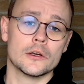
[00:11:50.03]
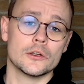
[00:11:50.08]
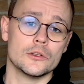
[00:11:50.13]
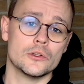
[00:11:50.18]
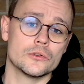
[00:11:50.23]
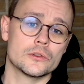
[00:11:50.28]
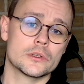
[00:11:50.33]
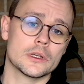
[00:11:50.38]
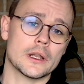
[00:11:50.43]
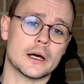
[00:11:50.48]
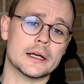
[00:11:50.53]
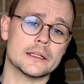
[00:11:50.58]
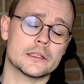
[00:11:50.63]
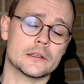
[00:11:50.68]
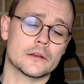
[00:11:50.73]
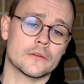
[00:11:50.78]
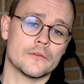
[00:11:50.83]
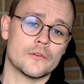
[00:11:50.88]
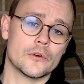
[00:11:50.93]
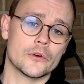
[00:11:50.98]

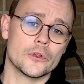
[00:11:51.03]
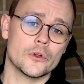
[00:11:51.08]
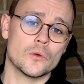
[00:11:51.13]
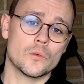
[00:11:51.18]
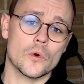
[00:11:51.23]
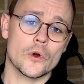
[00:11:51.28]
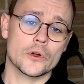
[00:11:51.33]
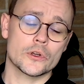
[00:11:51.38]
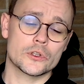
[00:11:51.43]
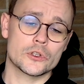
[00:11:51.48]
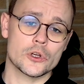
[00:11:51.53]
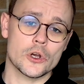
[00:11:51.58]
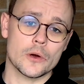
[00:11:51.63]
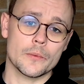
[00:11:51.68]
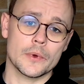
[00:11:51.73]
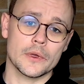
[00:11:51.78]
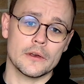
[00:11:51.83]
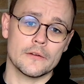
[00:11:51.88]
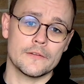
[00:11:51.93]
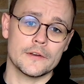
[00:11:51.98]
utilizing for your
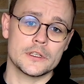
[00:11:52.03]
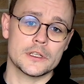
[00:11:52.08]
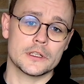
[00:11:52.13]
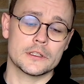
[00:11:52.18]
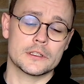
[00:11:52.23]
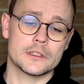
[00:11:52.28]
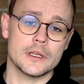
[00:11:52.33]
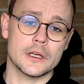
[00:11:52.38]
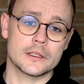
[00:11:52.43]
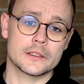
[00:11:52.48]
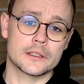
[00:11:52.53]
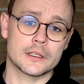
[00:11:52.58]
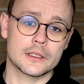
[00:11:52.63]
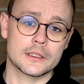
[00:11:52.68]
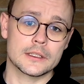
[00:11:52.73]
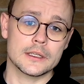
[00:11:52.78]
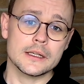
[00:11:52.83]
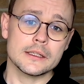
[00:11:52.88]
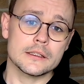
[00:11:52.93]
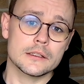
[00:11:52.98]
workshop efficiency and
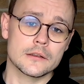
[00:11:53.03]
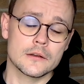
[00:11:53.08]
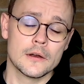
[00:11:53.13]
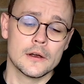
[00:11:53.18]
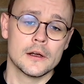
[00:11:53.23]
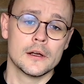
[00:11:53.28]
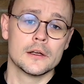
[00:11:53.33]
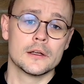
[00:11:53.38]
success,